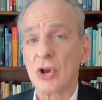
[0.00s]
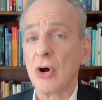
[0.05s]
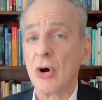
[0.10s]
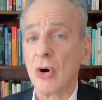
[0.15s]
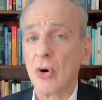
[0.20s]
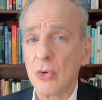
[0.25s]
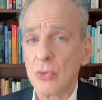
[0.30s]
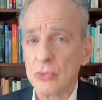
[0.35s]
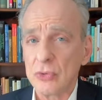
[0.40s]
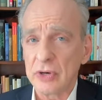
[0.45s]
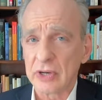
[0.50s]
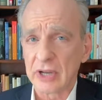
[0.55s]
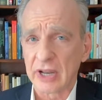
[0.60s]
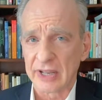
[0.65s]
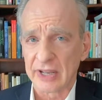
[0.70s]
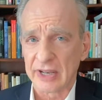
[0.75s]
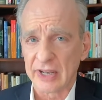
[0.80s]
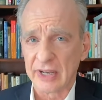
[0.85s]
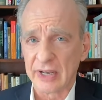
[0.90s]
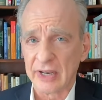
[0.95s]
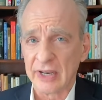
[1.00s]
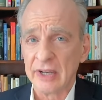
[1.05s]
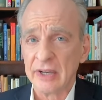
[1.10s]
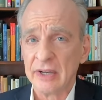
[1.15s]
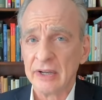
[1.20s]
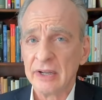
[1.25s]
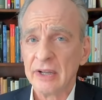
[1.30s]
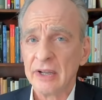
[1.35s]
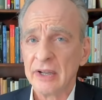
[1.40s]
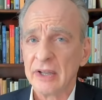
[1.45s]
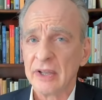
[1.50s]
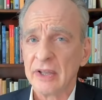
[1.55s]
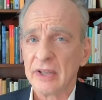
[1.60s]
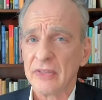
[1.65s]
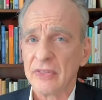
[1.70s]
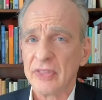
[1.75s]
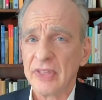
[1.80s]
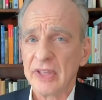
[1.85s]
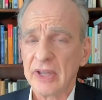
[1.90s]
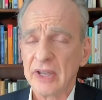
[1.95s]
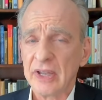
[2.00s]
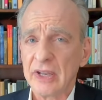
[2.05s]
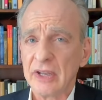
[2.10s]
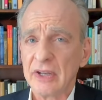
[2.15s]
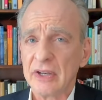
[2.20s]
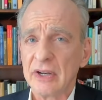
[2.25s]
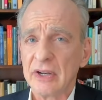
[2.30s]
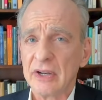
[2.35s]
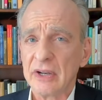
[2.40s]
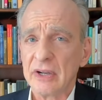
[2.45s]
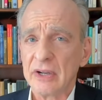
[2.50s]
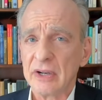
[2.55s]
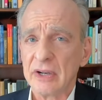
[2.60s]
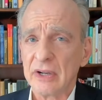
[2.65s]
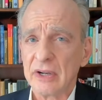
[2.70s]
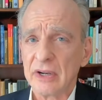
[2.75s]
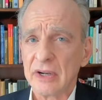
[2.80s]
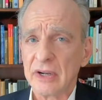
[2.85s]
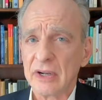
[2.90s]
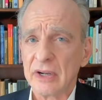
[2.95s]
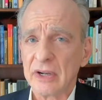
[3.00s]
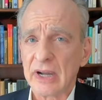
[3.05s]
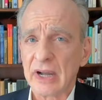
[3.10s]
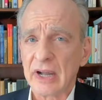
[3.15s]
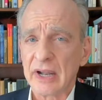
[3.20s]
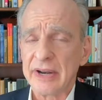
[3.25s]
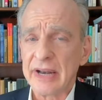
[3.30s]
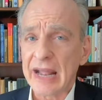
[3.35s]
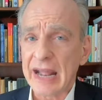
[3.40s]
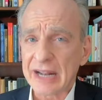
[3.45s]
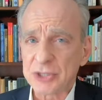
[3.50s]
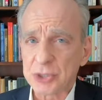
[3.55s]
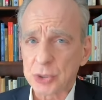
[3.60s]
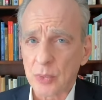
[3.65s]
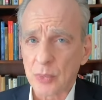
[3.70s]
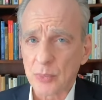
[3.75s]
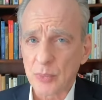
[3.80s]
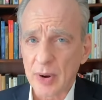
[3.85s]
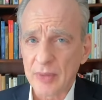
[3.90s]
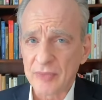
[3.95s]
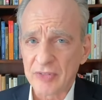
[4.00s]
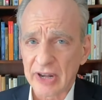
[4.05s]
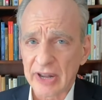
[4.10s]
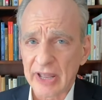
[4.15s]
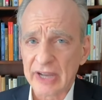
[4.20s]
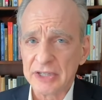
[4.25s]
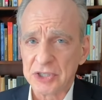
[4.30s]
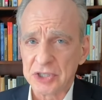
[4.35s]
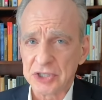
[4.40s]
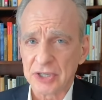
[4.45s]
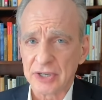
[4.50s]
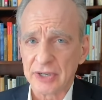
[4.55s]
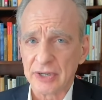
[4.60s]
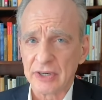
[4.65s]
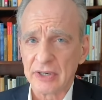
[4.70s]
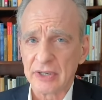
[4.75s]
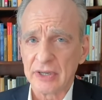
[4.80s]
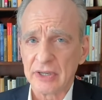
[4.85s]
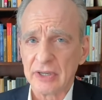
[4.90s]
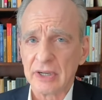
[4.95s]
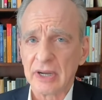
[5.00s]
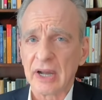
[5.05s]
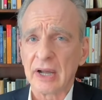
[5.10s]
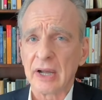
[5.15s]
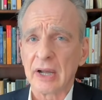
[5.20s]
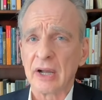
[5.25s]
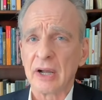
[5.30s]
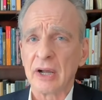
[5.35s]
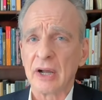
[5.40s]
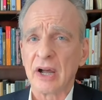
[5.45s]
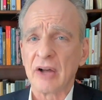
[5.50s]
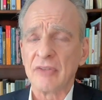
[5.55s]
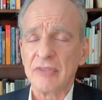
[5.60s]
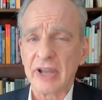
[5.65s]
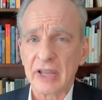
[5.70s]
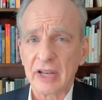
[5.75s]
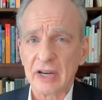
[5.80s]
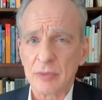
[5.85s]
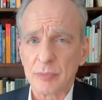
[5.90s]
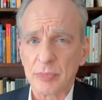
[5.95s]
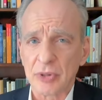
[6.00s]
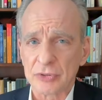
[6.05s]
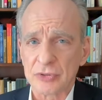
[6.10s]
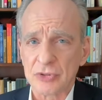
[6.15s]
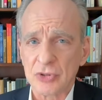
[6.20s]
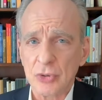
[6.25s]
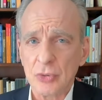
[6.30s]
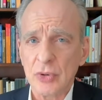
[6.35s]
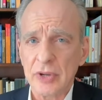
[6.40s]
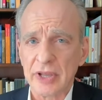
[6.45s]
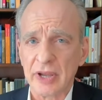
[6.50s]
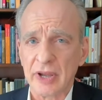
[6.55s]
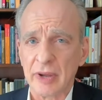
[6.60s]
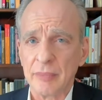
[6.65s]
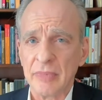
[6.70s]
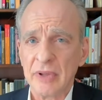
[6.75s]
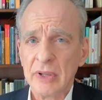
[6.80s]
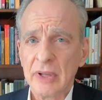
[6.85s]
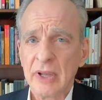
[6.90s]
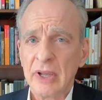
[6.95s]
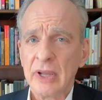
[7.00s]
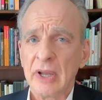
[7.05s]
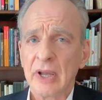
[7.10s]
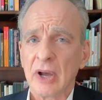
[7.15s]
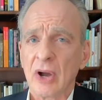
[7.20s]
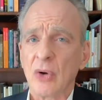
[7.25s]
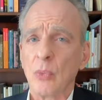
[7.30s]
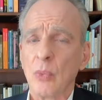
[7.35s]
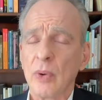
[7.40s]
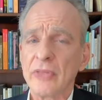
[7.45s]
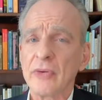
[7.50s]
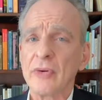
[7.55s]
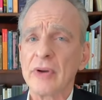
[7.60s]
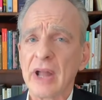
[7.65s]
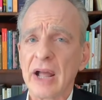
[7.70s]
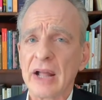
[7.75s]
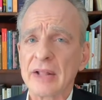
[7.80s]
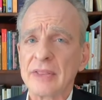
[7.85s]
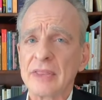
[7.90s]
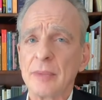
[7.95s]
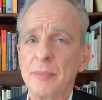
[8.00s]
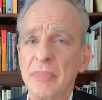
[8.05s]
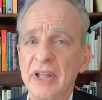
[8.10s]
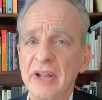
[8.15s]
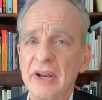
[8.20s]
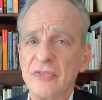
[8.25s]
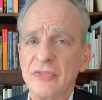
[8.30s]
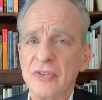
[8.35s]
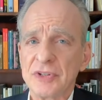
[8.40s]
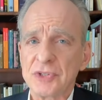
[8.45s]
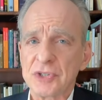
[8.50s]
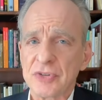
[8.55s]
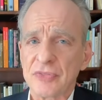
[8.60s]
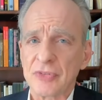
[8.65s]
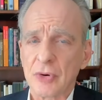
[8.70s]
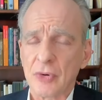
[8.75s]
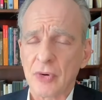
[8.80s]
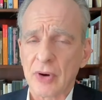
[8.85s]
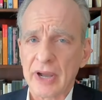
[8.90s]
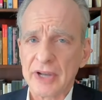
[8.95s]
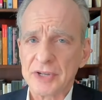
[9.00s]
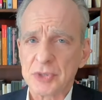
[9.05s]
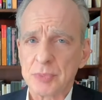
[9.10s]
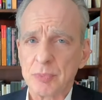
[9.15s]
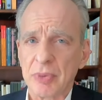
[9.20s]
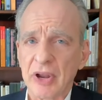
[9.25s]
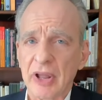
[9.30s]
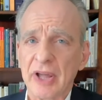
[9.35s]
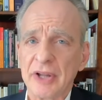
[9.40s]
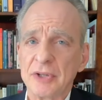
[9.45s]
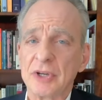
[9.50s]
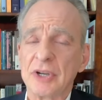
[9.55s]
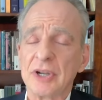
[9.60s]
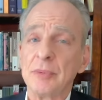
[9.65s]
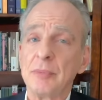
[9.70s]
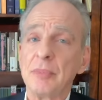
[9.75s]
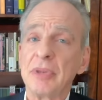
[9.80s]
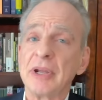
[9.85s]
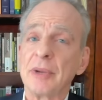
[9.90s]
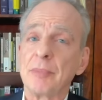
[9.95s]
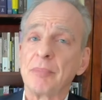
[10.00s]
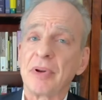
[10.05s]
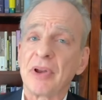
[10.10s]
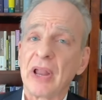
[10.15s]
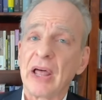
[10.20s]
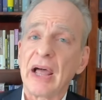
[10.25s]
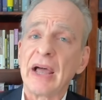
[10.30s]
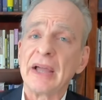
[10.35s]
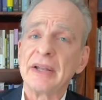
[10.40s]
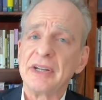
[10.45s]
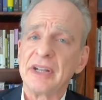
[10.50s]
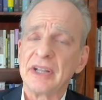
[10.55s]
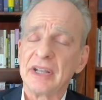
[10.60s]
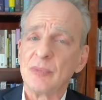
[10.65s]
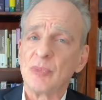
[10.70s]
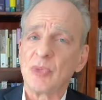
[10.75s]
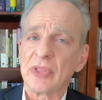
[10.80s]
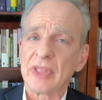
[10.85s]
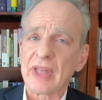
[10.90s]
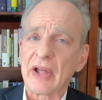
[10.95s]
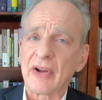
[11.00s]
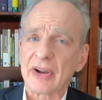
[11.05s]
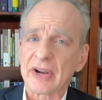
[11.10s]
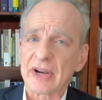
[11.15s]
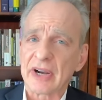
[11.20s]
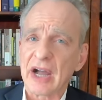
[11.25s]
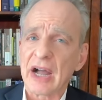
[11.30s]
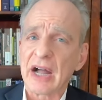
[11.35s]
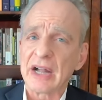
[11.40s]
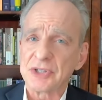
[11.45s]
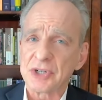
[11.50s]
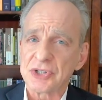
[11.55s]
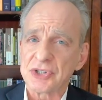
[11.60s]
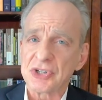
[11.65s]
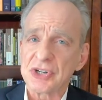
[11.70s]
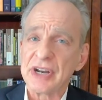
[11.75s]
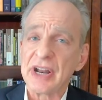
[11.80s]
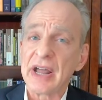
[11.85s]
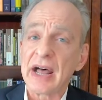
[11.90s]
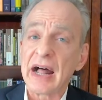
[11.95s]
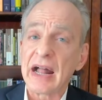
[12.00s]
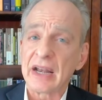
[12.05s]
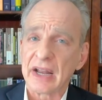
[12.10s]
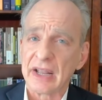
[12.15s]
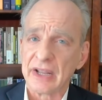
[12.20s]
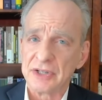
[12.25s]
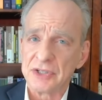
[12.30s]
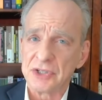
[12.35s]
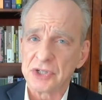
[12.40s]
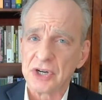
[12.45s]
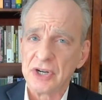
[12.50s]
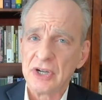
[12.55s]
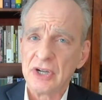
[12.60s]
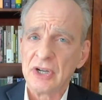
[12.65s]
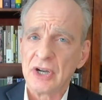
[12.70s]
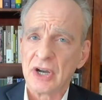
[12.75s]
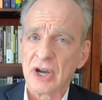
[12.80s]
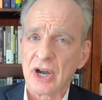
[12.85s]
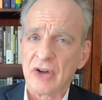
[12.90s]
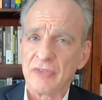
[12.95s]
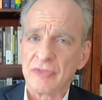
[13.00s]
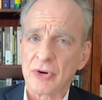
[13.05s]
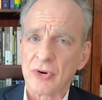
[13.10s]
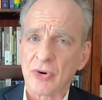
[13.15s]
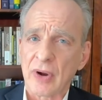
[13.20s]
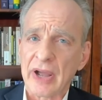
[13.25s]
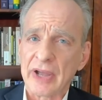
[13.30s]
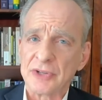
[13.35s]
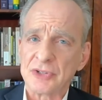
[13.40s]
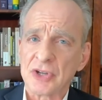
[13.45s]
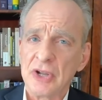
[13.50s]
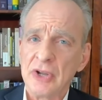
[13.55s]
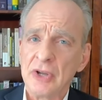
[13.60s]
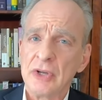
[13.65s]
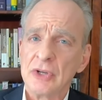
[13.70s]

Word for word: only the uh, natural revelation uh, available to him, uh, whether or not the benefits of Christ's blood can be applied to him without a conscious knowledge of Christ.